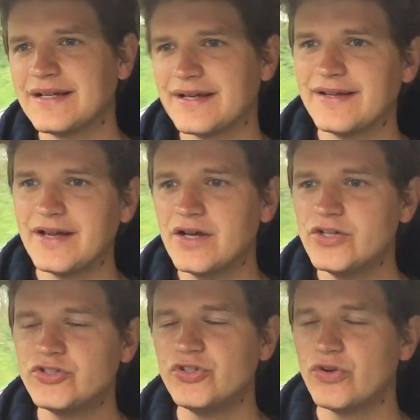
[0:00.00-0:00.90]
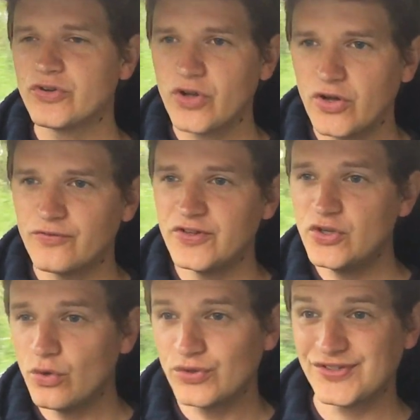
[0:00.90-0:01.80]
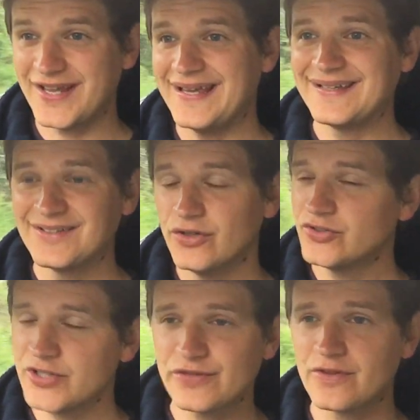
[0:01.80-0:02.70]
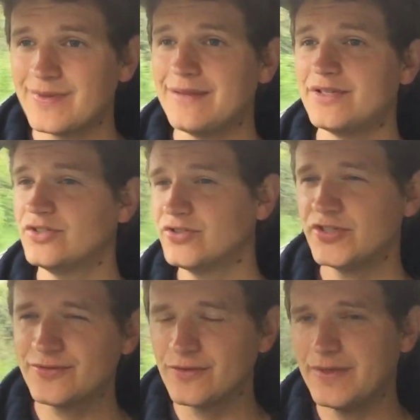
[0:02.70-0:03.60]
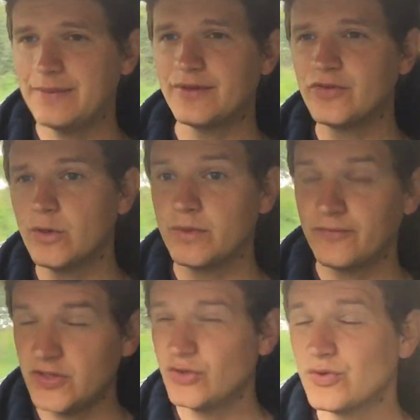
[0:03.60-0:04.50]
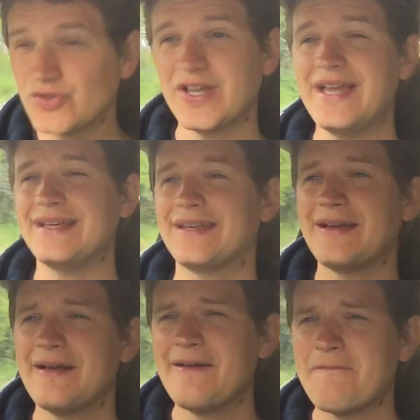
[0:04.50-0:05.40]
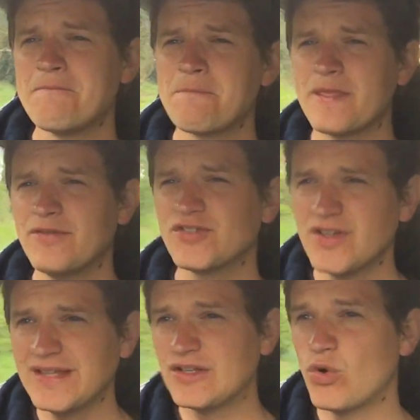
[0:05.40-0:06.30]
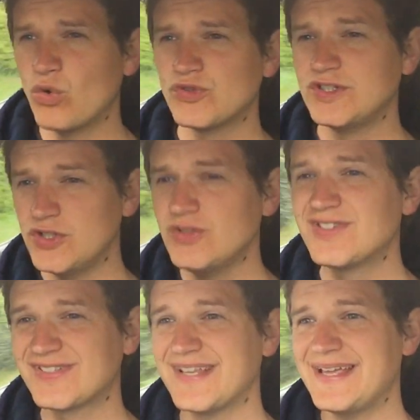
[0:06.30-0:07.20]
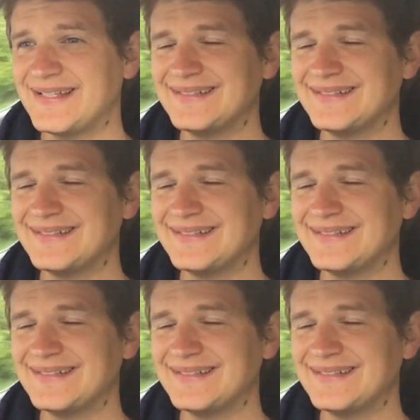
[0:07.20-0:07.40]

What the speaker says: can I urge you, for your sake, not just for the babies, not just for the people of God, but for your sake, if there's something causing you to sin,